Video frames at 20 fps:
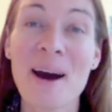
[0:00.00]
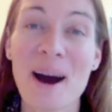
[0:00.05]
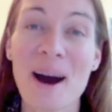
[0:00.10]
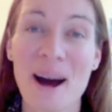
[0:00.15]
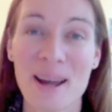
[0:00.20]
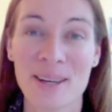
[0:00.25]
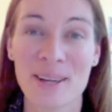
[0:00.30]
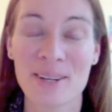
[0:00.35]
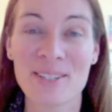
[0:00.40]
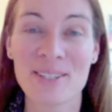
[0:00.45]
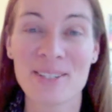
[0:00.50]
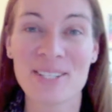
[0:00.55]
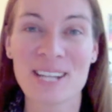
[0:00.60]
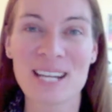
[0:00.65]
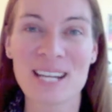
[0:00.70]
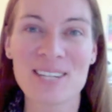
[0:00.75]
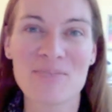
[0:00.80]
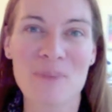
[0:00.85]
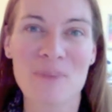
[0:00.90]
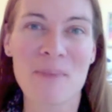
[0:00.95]
I could
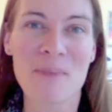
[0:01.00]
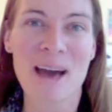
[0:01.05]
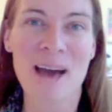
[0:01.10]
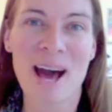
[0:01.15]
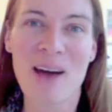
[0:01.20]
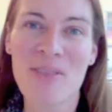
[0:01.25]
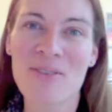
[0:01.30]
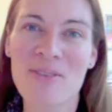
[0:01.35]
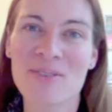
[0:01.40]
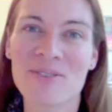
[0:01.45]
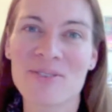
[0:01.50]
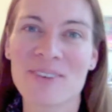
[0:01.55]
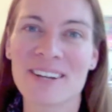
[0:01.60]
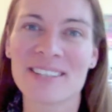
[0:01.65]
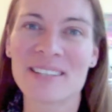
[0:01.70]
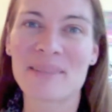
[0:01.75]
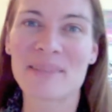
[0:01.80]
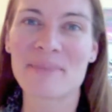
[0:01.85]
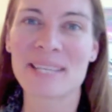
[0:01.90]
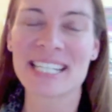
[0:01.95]
change my path and try
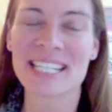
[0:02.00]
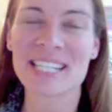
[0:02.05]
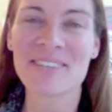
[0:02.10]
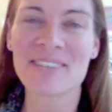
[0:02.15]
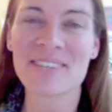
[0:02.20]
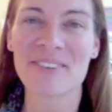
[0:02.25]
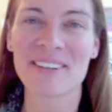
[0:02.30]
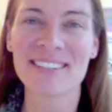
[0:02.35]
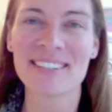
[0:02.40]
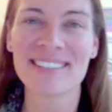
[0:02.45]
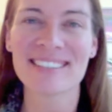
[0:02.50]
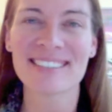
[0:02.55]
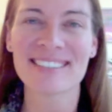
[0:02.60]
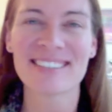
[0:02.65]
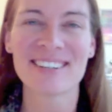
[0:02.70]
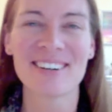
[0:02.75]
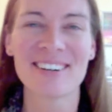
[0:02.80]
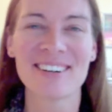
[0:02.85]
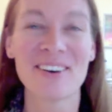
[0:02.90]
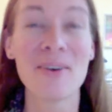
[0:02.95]
something different,
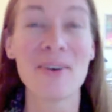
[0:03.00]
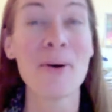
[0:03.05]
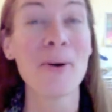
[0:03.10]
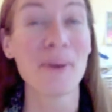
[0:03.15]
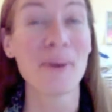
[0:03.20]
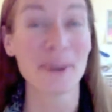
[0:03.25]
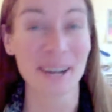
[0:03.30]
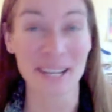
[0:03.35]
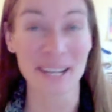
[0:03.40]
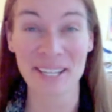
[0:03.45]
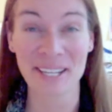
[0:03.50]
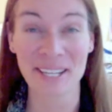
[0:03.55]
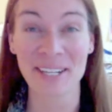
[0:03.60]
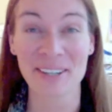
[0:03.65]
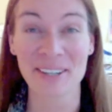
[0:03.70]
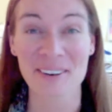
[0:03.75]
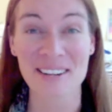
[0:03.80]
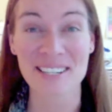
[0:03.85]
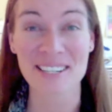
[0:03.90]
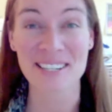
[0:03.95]
or I could
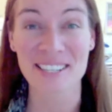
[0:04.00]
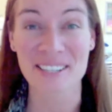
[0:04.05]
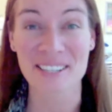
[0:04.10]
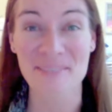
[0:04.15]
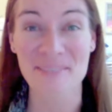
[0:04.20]
go on to